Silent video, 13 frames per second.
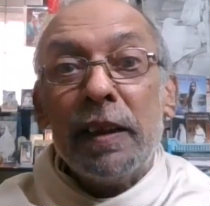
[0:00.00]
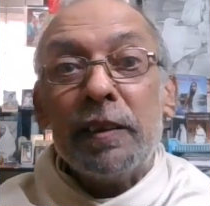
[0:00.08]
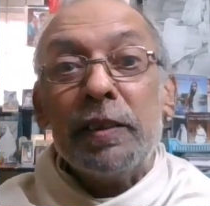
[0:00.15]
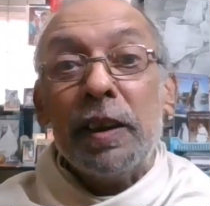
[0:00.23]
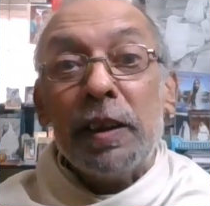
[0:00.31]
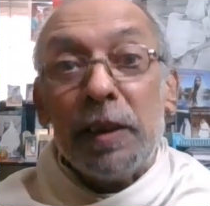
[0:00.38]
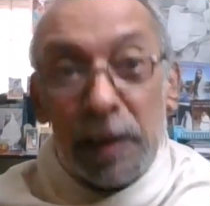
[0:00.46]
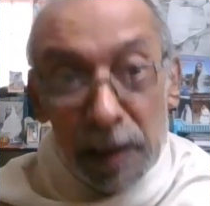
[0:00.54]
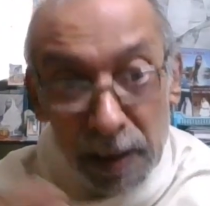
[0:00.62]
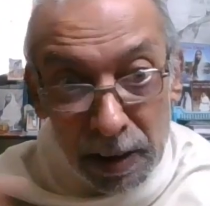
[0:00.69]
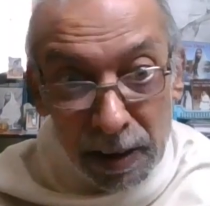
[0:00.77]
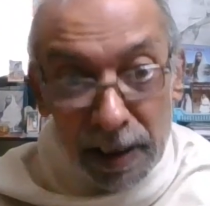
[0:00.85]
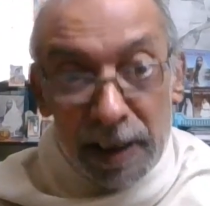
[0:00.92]
The
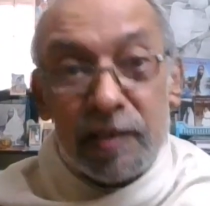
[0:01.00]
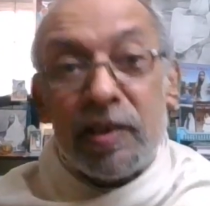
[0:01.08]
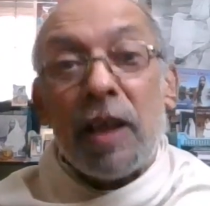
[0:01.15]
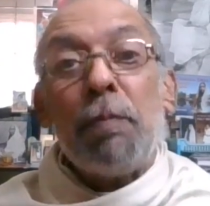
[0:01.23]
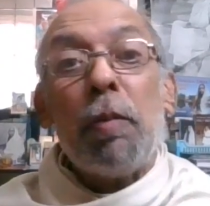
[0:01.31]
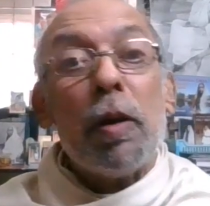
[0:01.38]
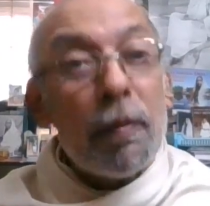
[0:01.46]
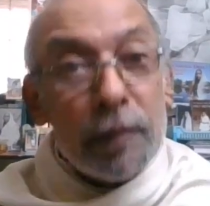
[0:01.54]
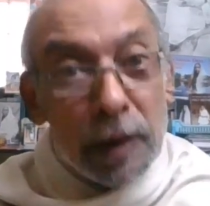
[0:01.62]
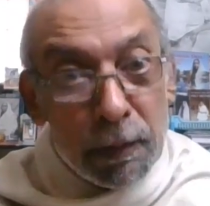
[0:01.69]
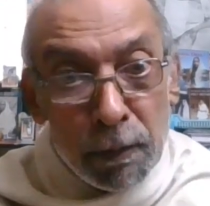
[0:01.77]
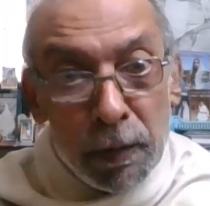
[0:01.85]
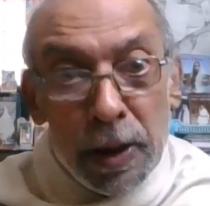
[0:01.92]
example of
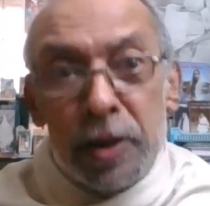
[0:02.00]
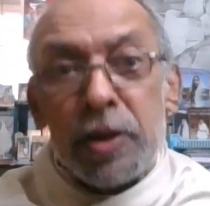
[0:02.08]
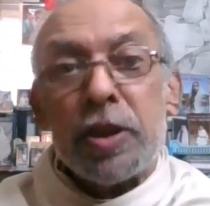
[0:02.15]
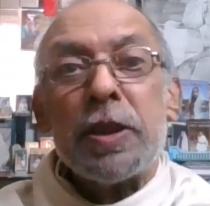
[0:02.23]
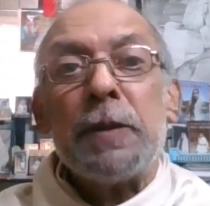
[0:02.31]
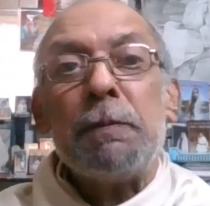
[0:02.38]
that fish.